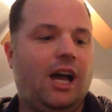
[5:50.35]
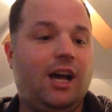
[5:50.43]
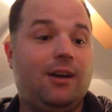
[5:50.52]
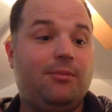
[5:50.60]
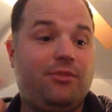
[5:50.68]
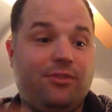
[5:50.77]

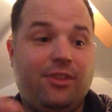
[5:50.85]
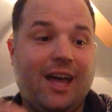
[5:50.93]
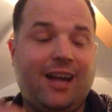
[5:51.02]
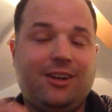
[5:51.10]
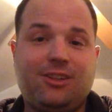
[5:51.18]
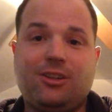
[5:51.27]

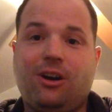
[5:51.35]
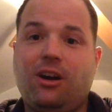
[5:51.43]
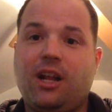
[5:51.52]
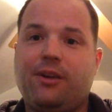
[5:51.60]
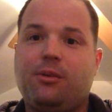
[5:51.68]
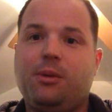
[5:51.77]
That
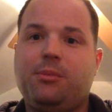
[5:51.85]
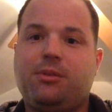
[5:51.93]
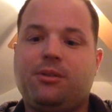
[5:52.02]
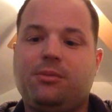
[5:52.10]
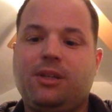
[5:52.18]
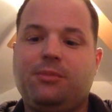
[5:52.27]
card I
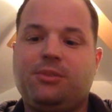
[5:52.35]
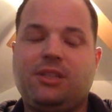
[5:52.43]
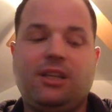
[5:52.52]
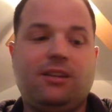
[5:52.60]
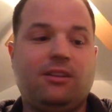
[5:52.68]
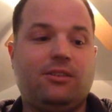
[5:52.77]
remember in
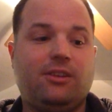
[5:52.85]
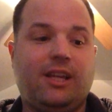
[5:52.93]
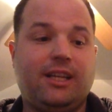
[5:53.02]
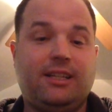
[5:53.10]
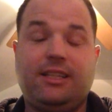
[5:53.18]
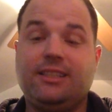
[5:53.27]
particular,
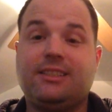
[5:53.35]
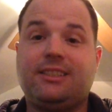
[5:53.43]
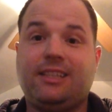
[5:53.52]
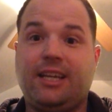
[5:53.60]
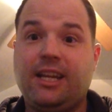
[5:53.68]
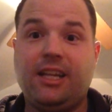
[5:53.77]
that I didn't
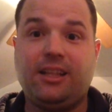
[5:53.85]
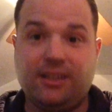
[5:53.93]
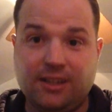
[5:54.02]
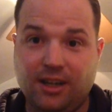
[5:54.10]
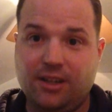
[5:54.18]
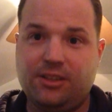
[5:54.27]
see
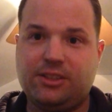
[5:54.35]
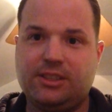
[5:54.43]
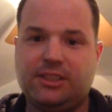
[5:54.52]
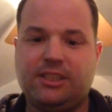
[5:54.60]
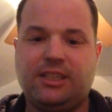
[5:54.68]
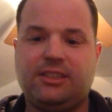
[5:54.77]
any other
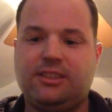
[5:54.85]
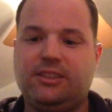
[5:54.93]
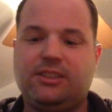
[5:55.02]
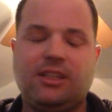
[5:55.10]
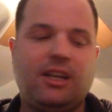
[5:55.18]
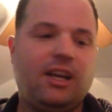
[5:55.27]

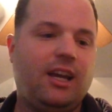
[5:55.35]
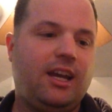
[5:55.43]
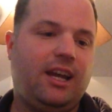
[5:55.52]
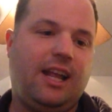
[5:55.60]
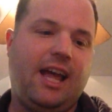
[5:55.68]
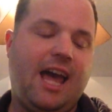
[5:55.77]
successes,
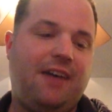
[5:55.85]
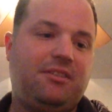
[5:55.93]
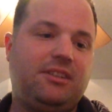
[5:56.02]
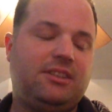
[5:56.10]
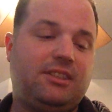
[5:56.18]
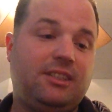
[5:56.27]
and I
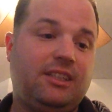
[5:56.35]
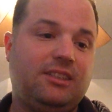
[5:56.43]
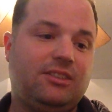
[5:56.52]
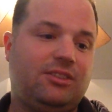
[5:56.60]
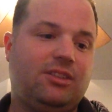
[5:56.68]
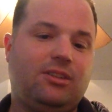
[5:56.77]
haven't
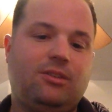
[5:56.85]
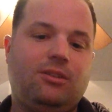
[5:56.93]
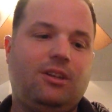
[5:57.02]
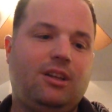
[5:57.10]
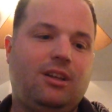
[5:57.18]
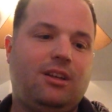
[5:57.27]
sent,
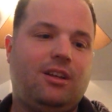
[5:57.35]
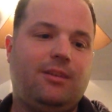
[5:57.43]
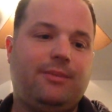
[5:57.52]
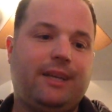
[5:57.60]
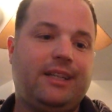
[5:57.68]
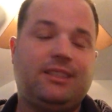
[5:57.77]
so...
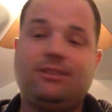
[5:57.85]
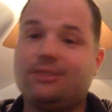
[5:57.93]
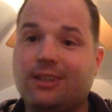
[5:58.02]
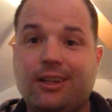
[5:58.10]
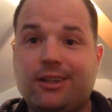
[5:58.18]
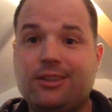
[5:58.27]
I guess it
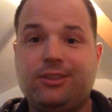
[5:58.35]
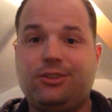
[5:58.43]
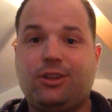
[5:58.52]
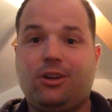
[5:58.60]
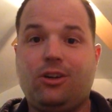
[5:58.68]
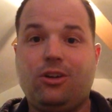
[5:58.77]
was the luck of the
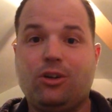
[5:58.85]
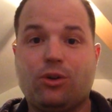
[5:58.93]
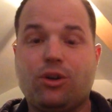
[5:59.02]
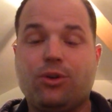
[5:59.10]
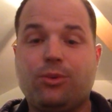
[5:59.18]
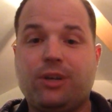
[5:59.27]
draw
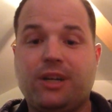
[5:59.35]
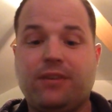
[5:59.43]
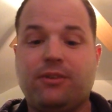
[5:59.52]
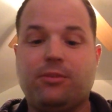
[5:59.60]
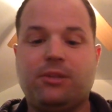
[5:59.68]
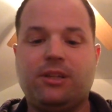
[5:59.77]
or
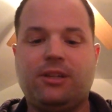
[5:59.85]
whatever, but